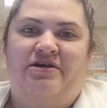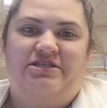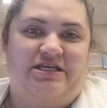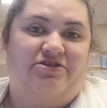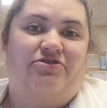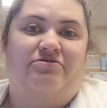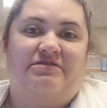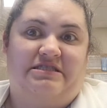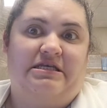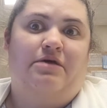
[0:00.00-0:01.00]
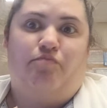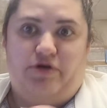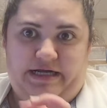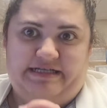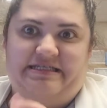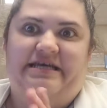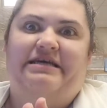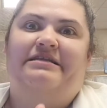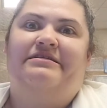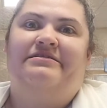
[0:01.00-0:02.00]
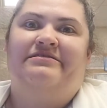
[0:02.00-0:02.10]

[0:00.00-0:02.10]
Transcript: Dean Koontz predicted